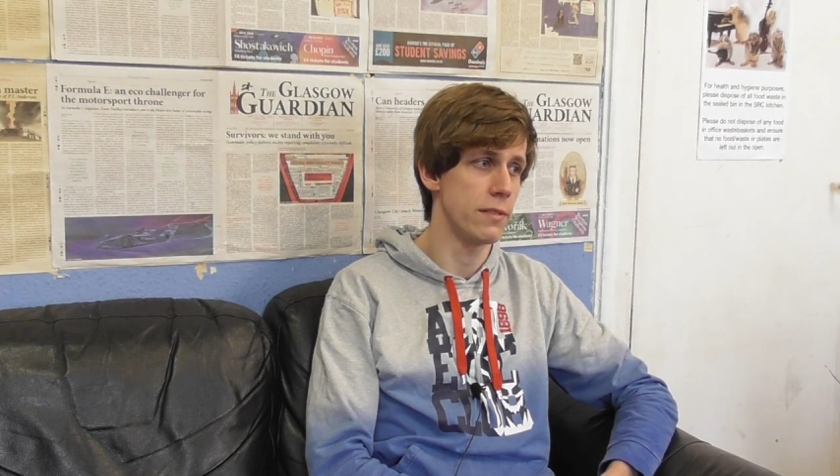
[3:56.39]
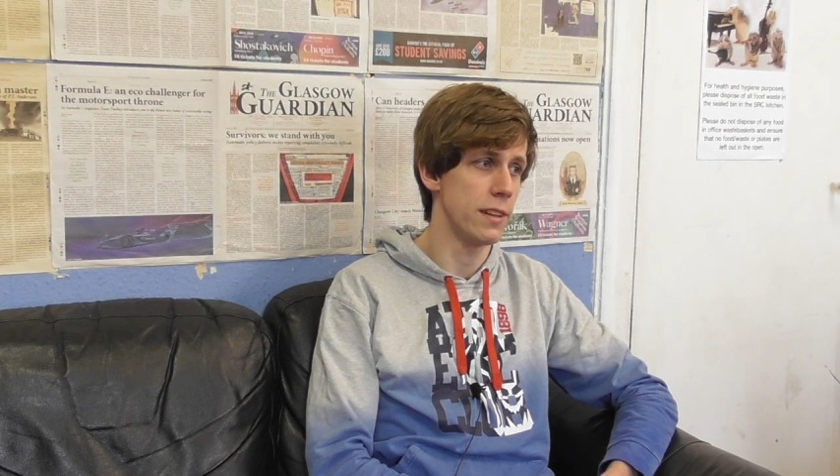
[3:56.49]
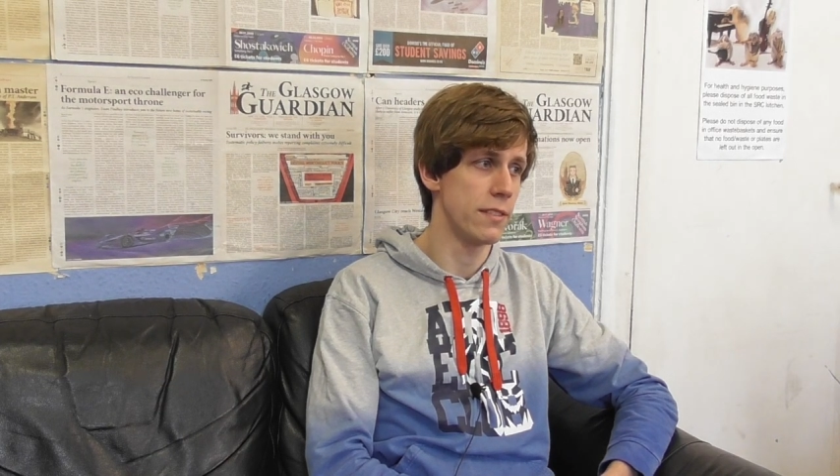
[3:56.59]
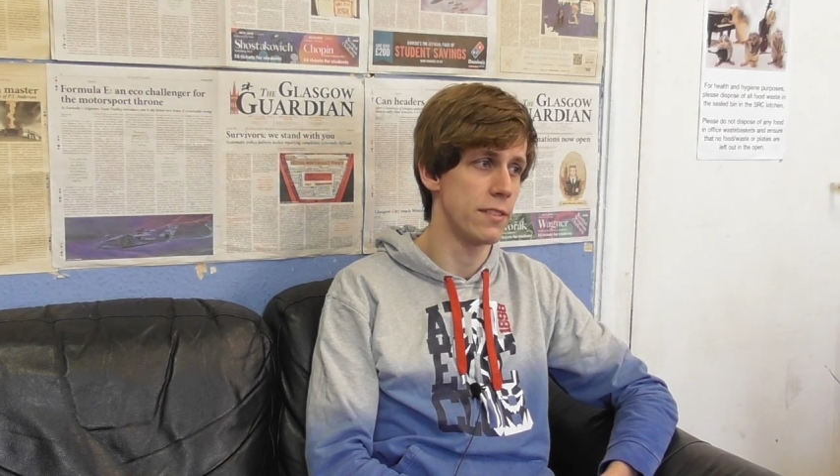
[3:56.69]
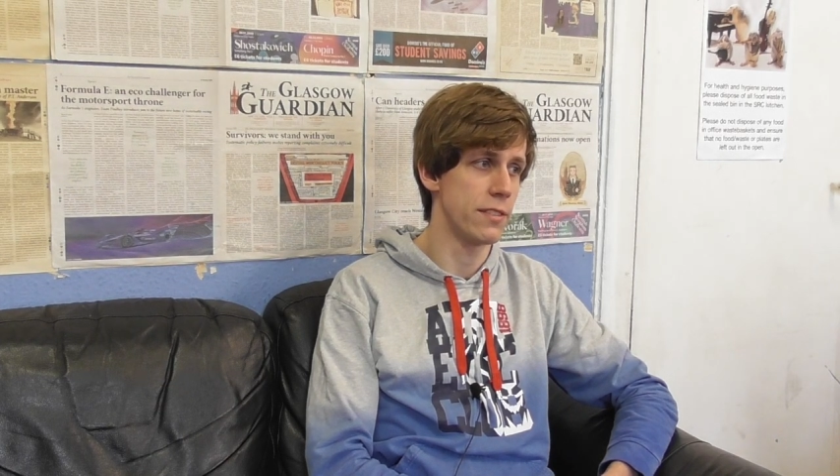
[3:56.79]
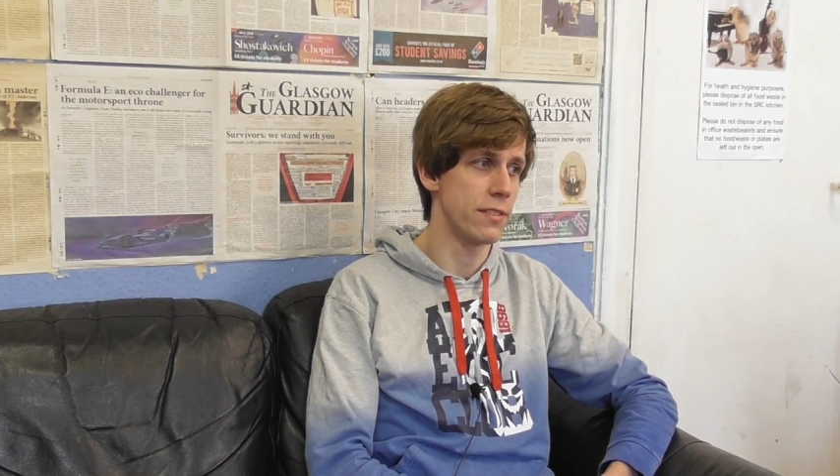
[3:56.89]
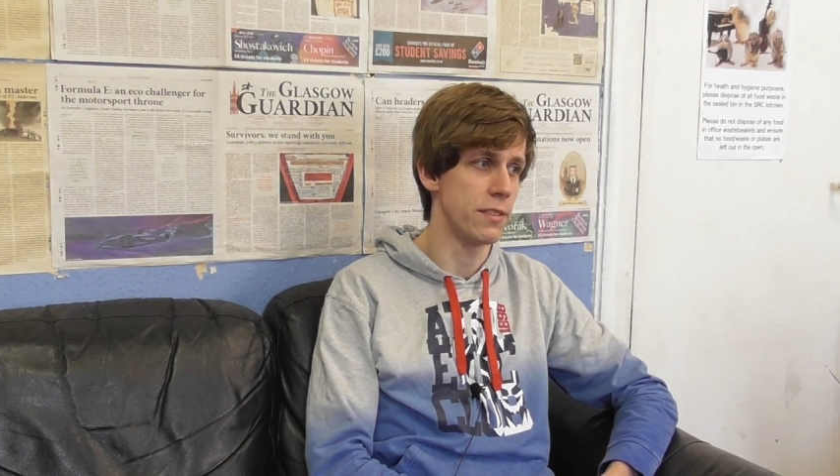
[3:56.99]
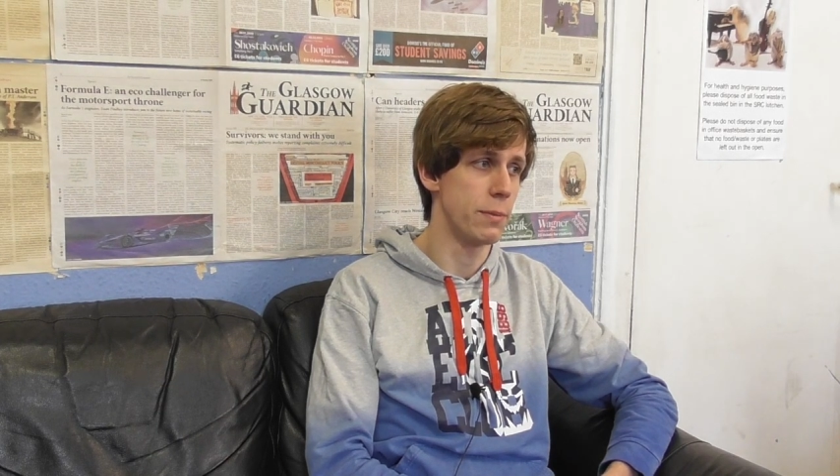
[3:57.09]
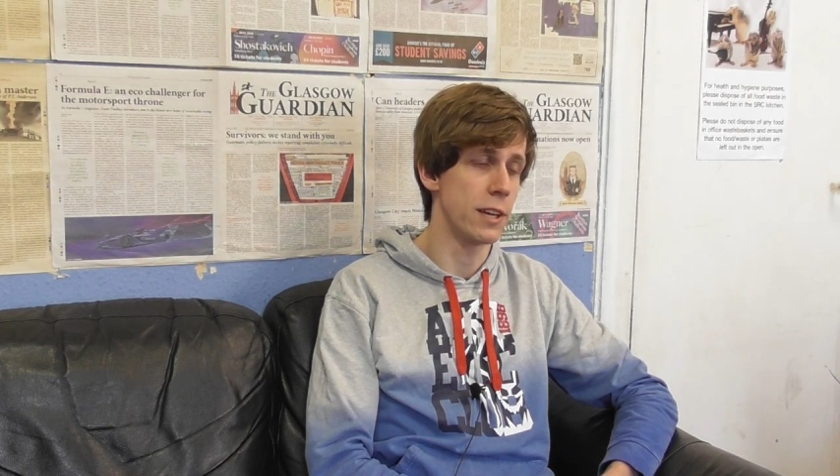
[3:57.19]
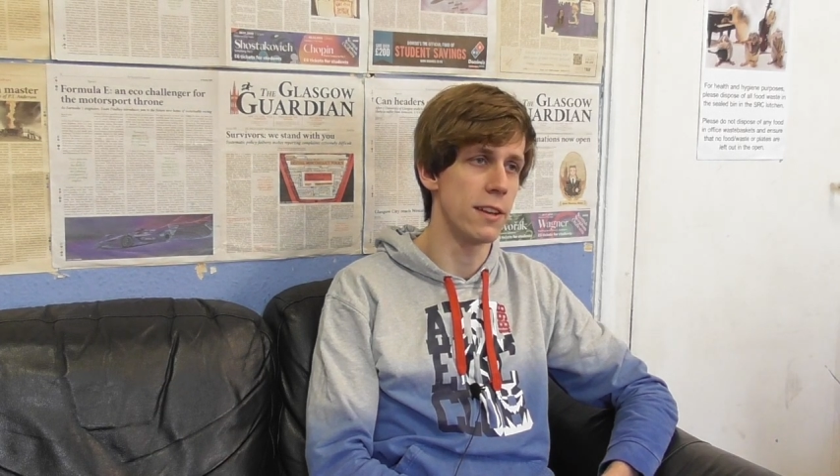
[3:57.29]
is
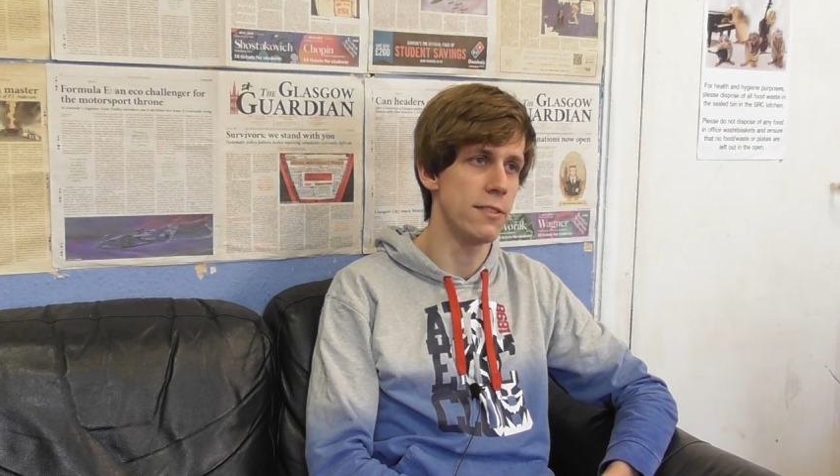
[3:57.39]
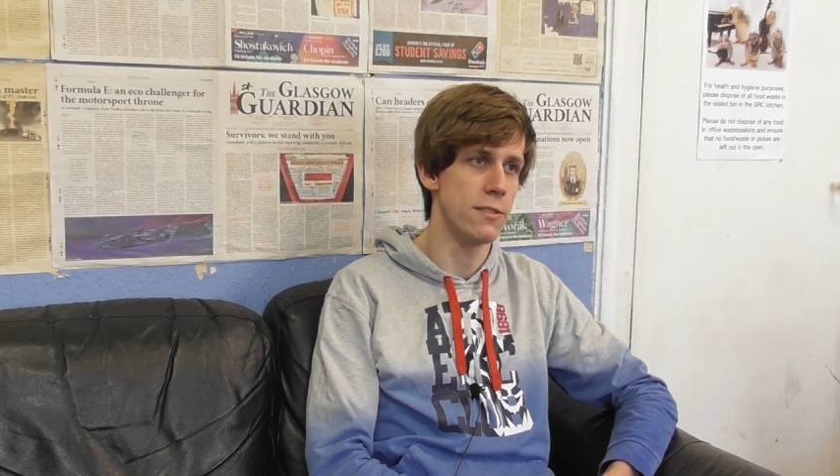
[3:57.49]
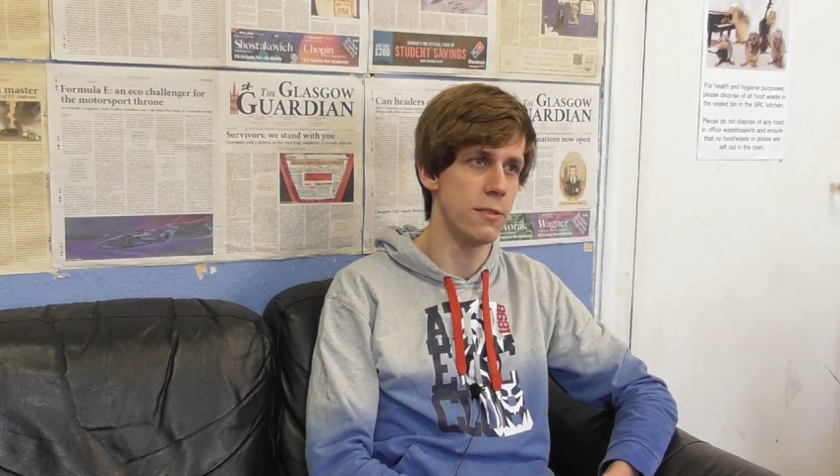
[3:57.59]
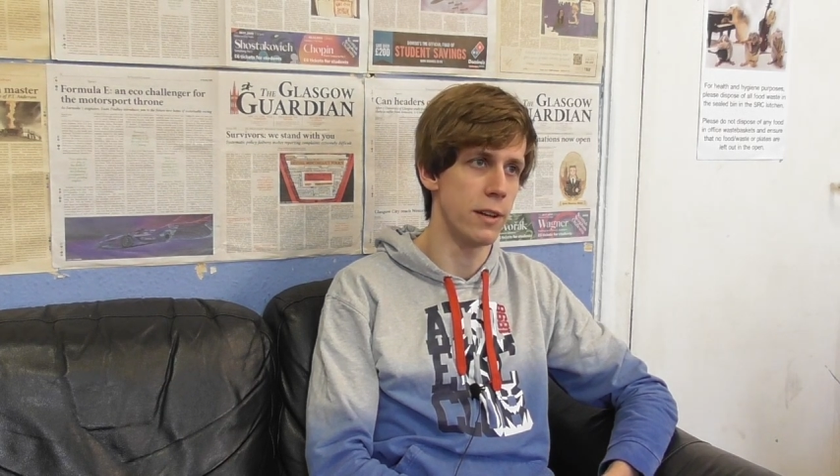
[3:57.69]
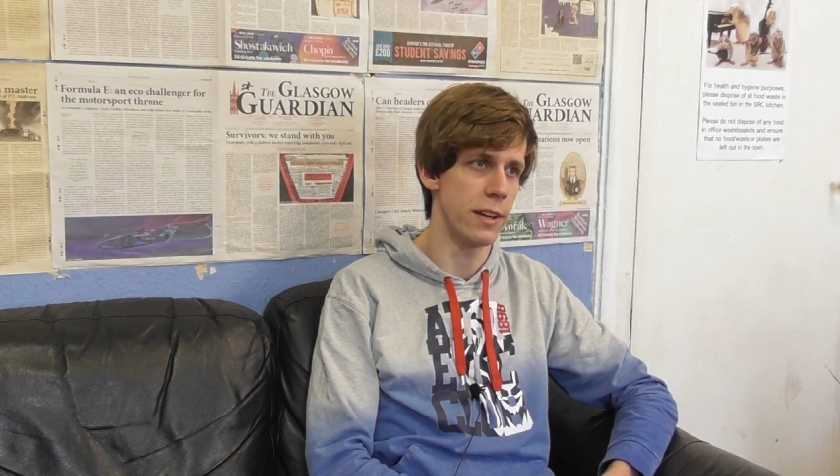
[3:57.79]
just a big issue,